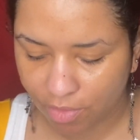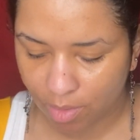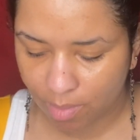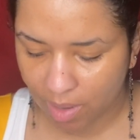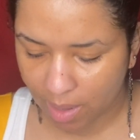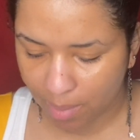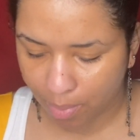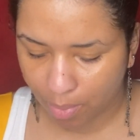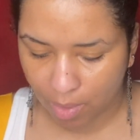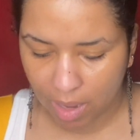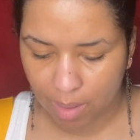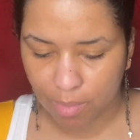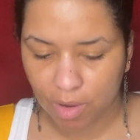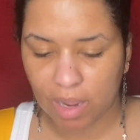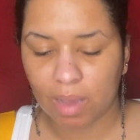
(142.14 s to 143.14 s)
my
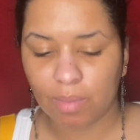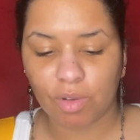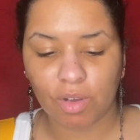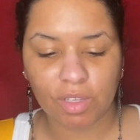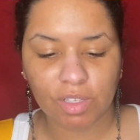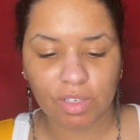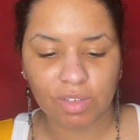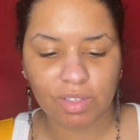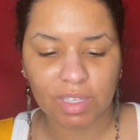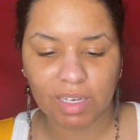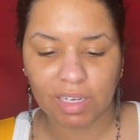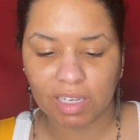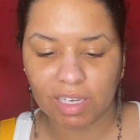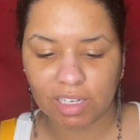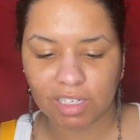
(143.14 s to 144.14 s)
primer, I'm going to use the
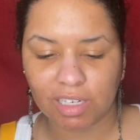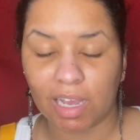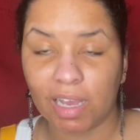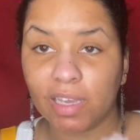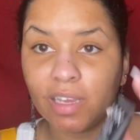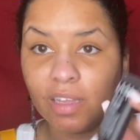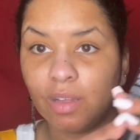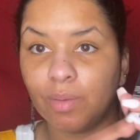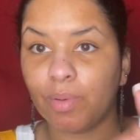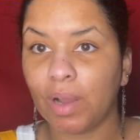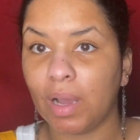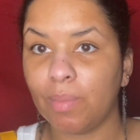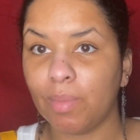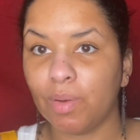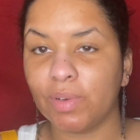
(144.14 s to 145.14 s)
NYX Shine Killer
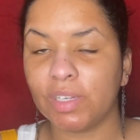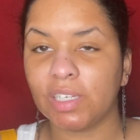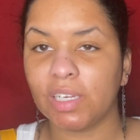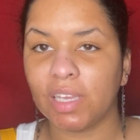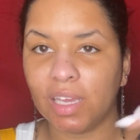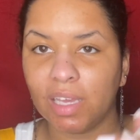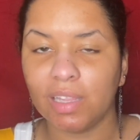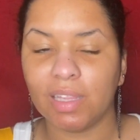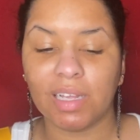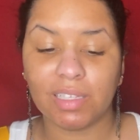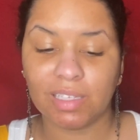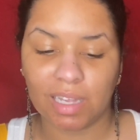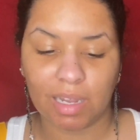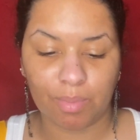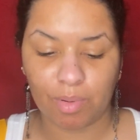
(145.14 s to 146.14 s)
Primer, which again, that's
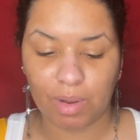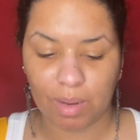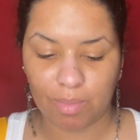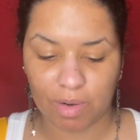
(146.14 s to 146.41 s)
not a primer